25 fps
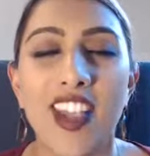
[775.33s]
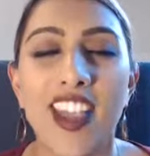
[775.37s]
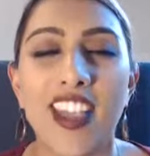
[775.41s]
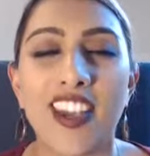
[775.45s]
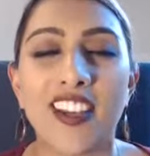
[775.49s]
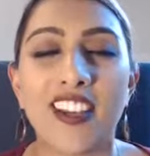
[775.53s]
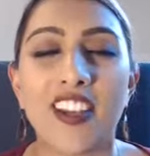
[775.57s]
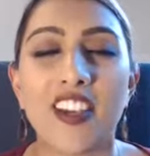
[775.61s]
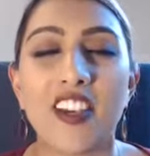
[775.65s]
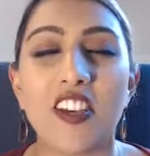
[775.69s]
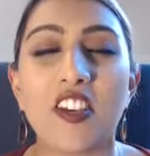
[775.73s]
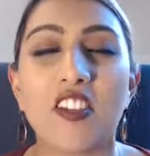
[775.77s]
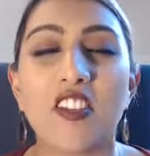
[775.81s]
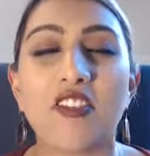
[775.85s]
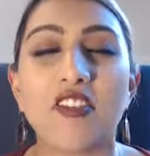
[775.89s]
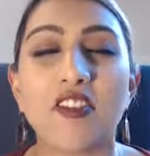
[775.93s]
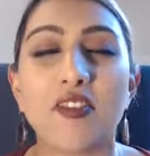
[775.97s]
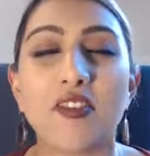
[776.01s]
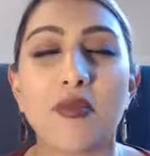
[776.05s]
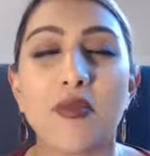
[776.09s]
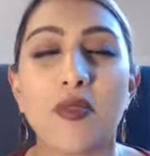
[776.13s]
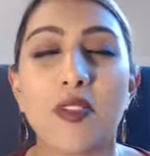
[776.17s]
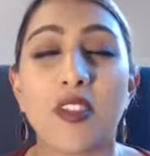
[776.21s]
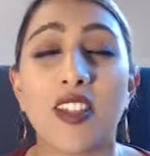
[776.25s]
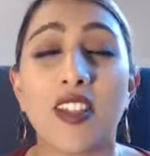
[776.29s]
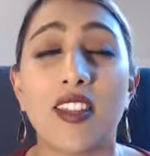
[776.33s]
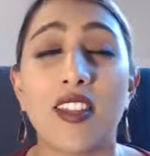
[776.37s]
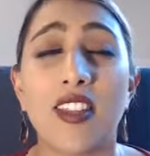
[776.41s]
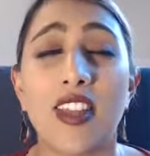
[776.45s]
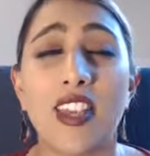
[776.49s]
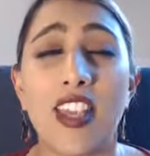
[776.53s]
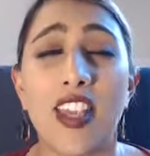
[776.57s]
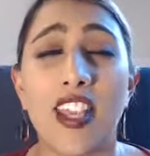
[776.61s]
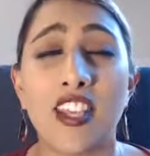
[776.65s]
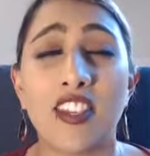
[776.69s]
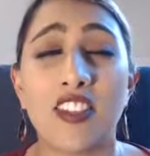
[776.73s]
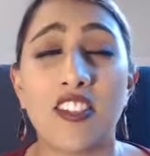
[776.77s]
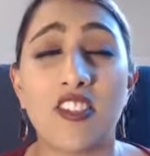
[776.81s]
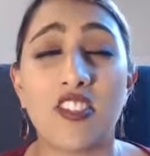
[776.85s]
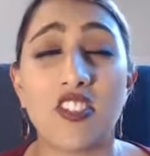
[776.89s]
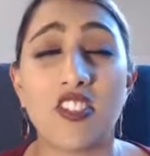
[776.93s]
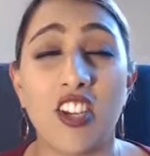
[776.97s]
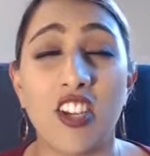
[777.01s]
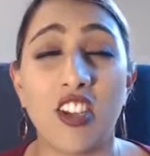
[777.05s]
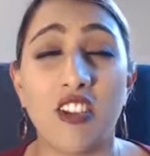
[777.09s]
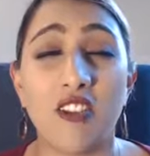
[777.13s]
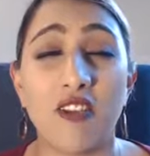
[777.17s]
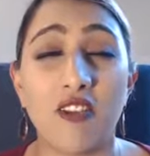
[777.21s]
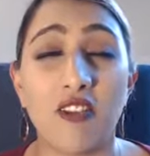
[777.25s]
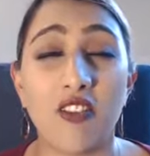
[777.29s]
and contributing the energy
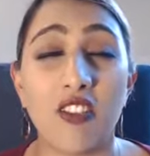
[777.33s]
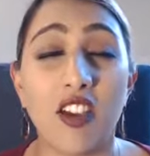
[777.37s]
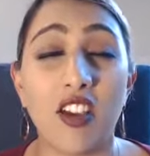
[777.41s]
of